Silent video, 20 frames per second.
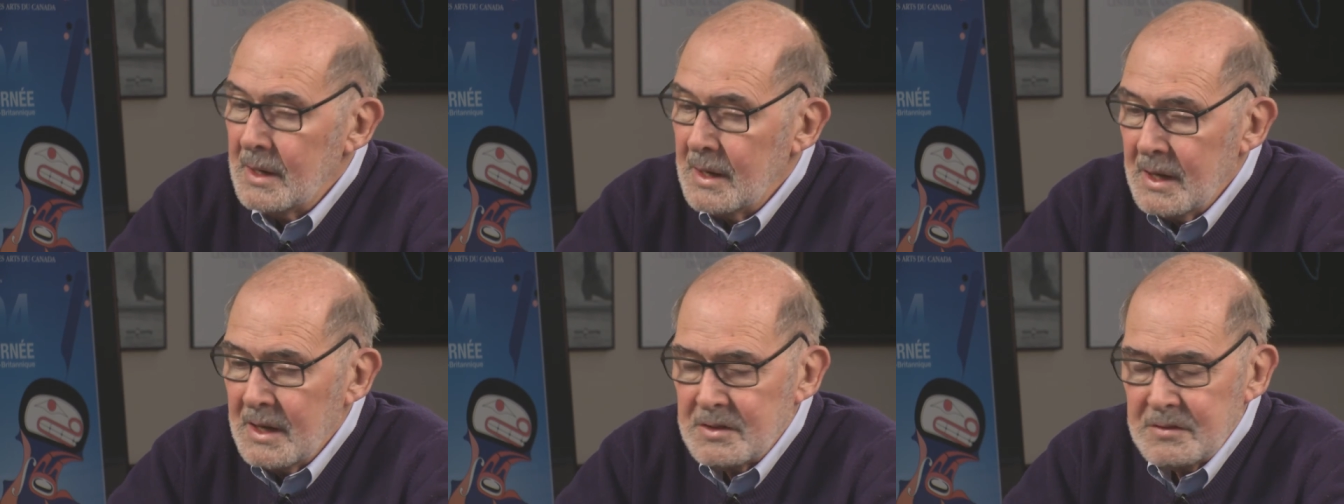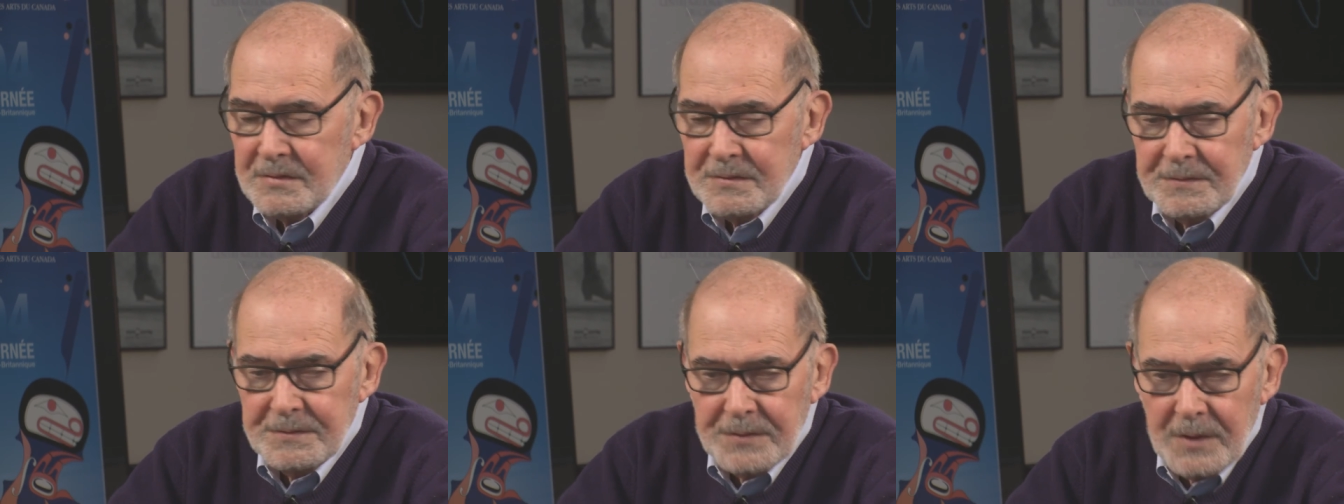
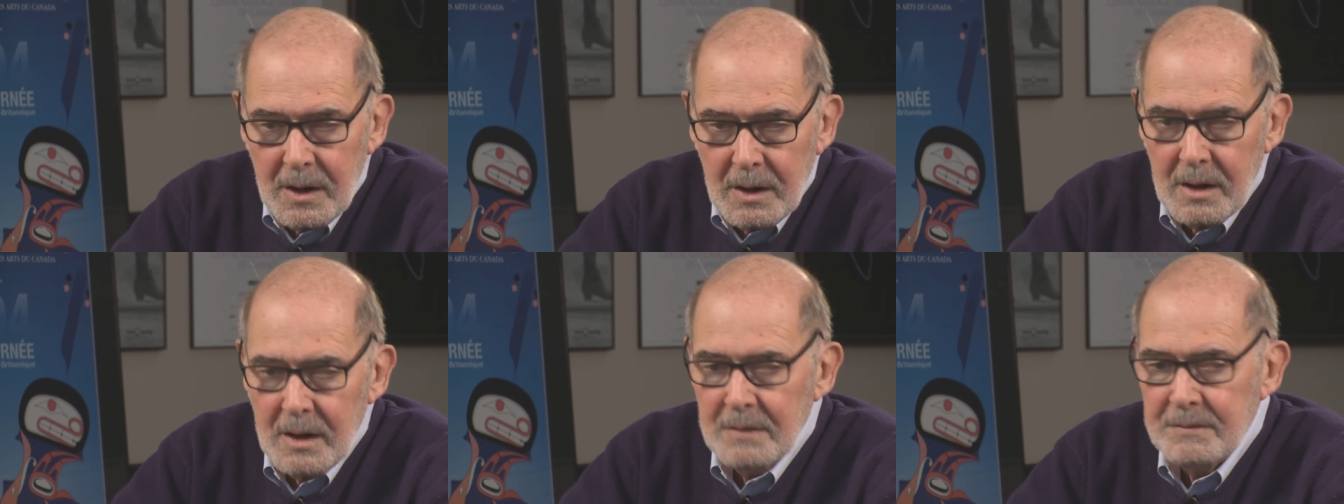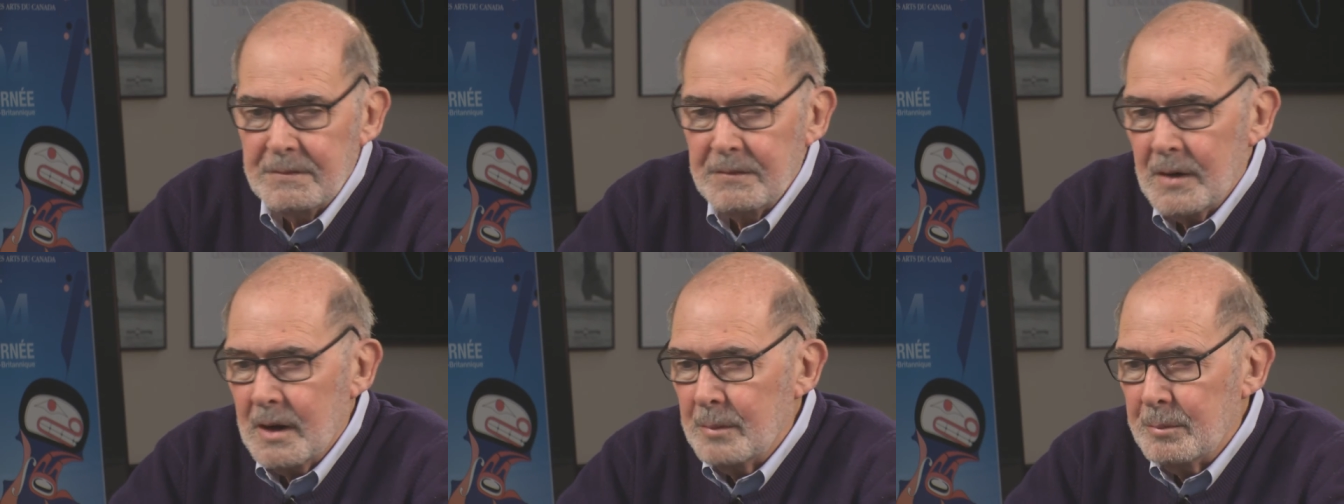It's far,
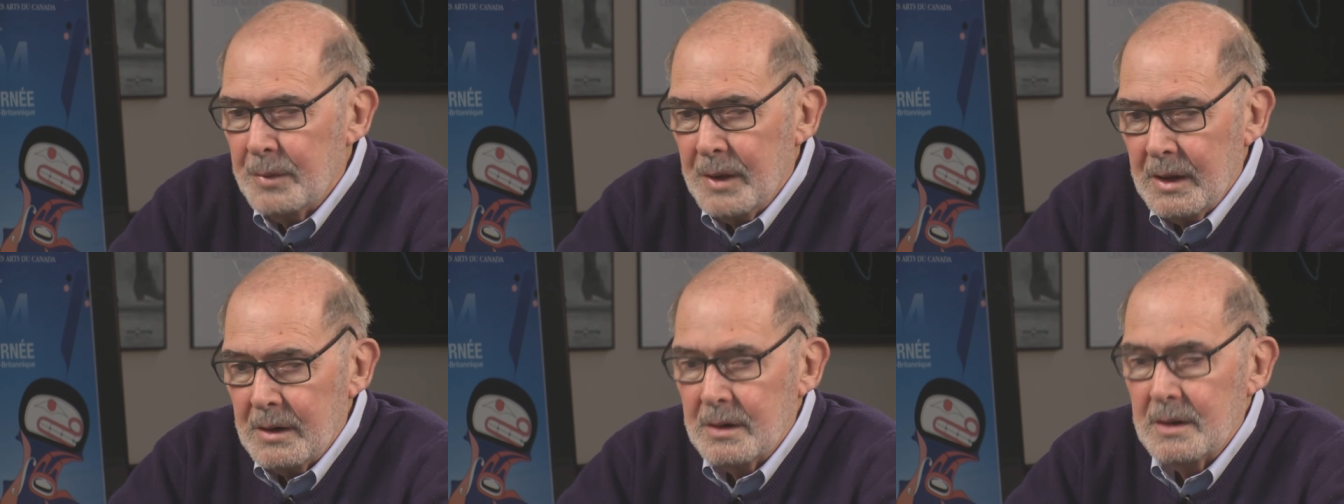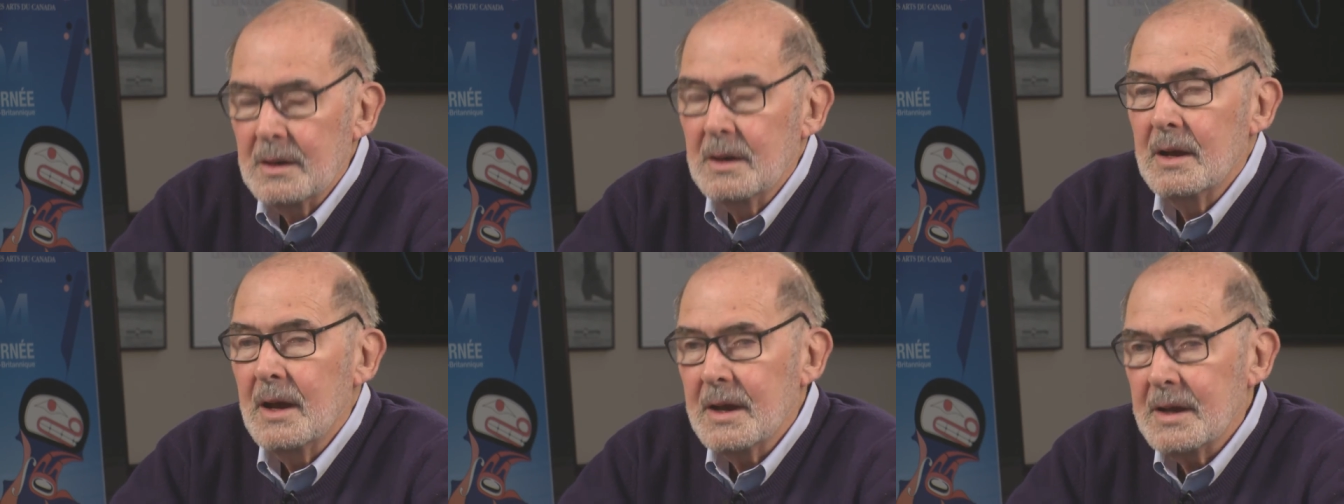far
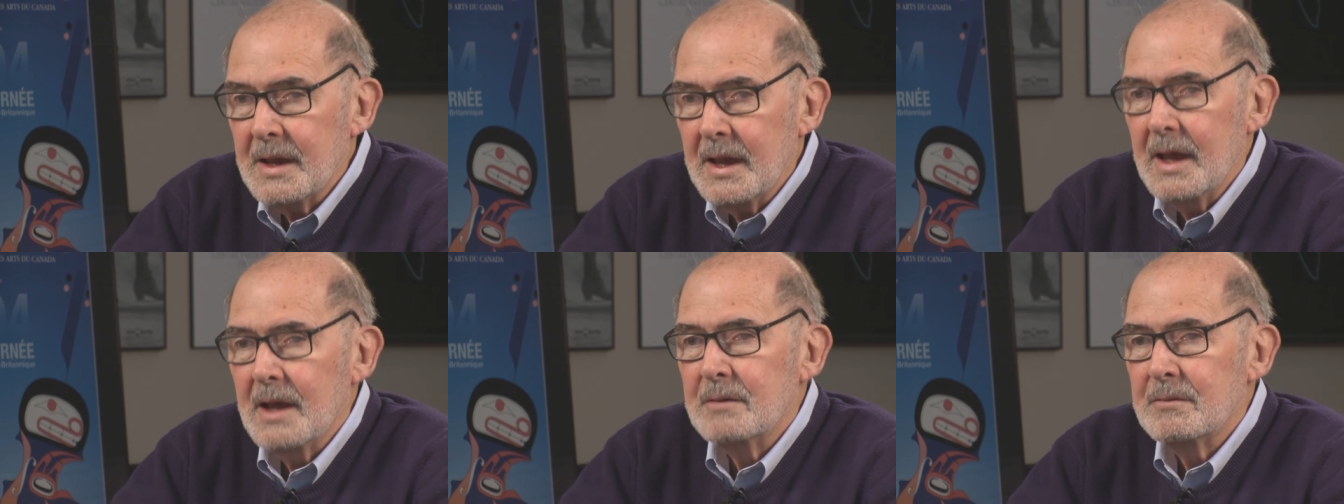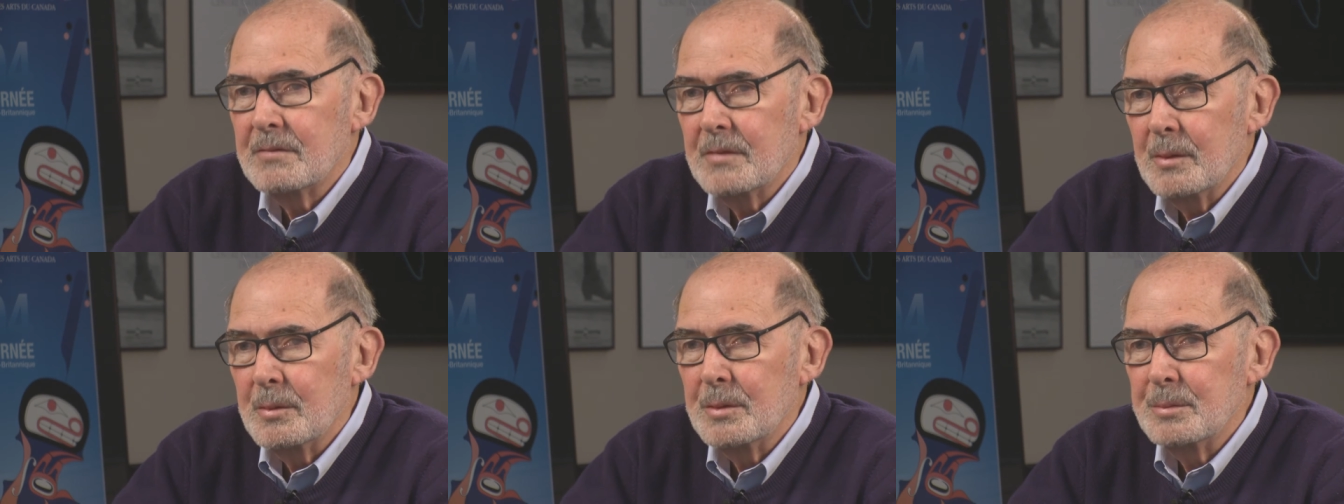better, again,
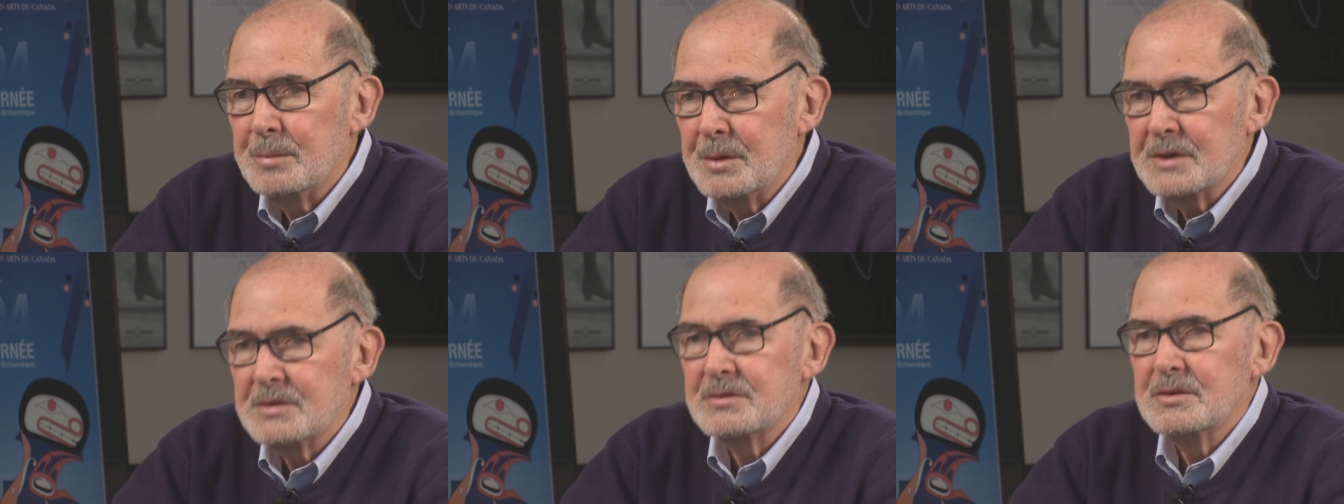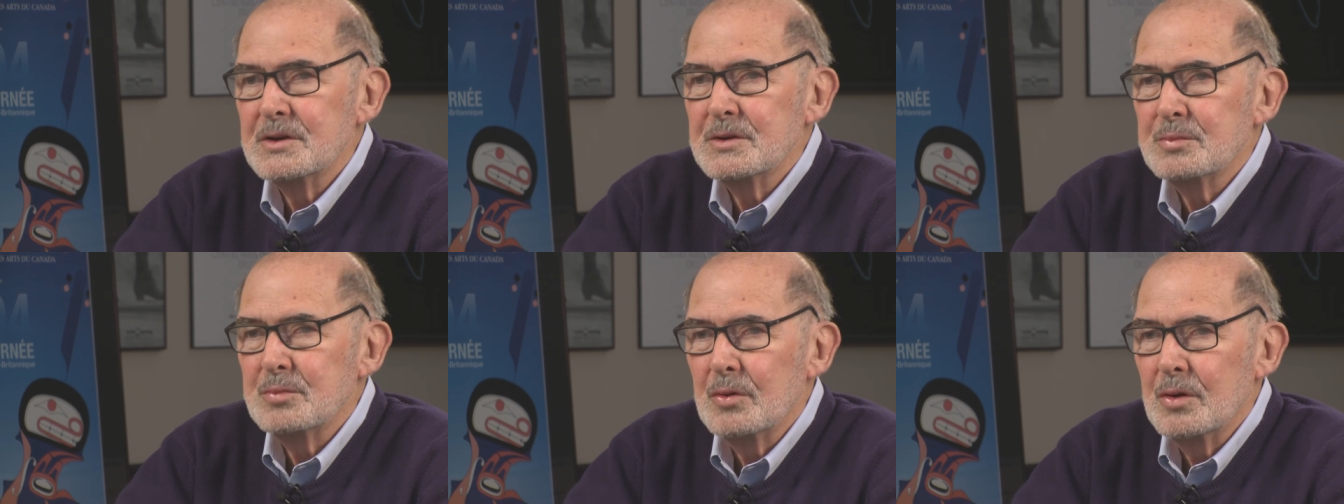from a
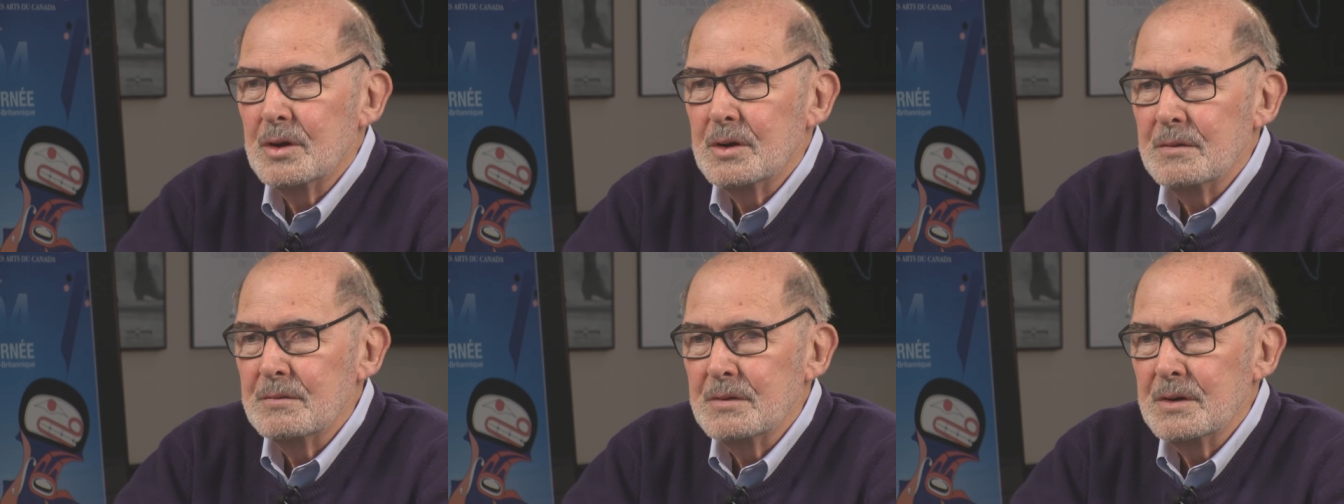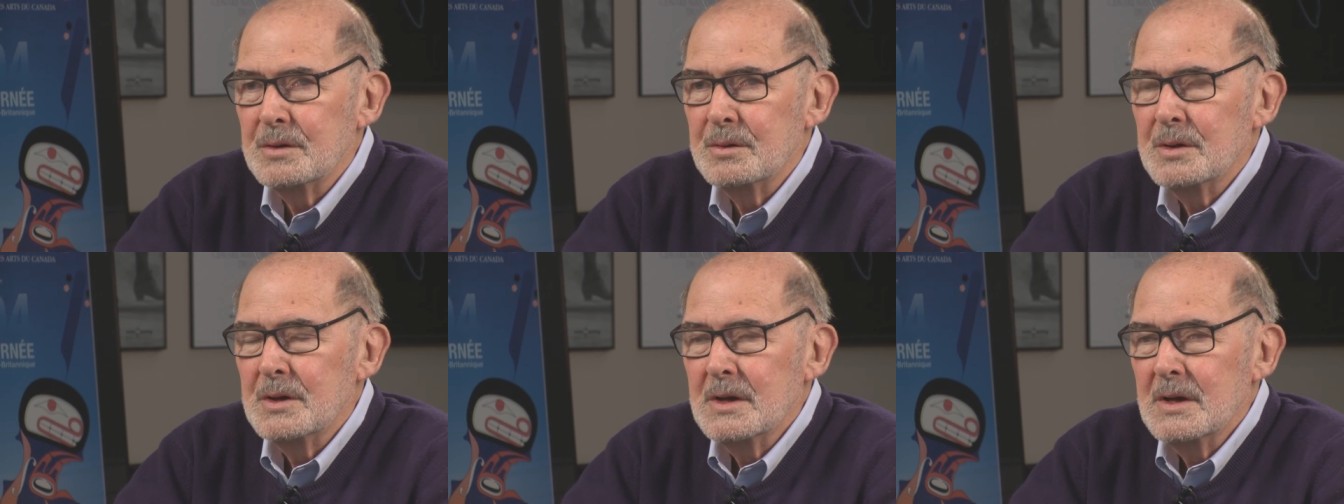business point of
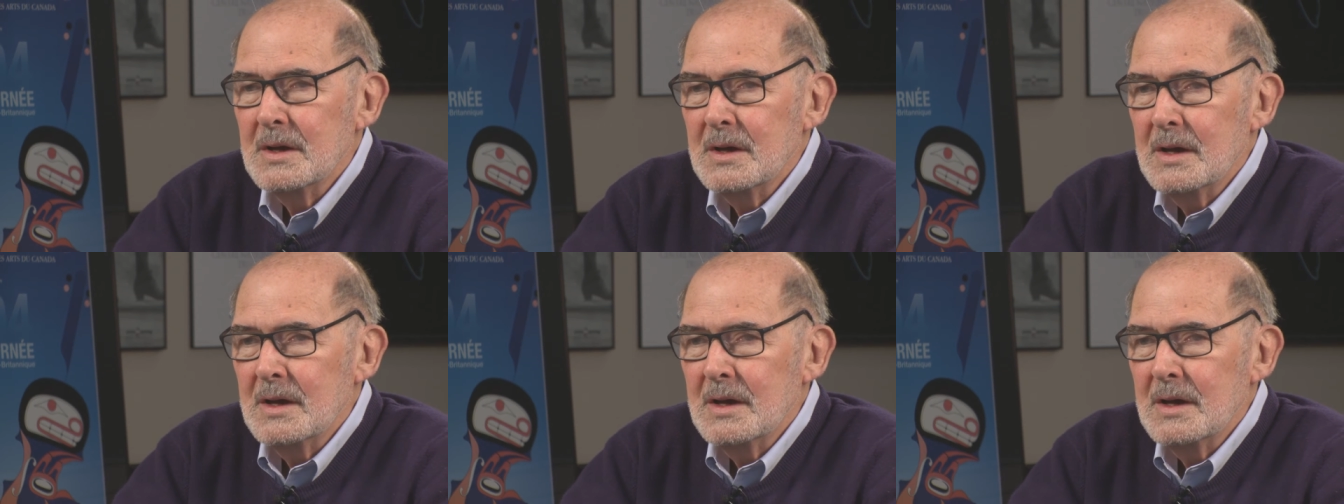view,